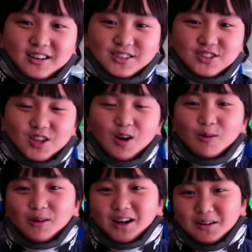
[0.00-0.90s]

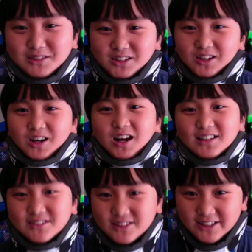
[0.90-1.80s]
So when I was younger,
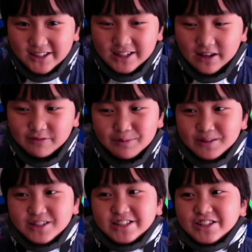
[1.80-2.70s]
I did love
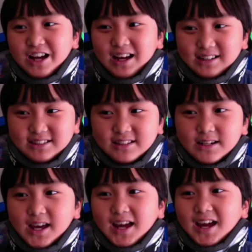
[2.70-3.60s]
Percy
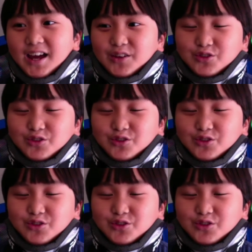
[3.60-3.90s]
Jackson, and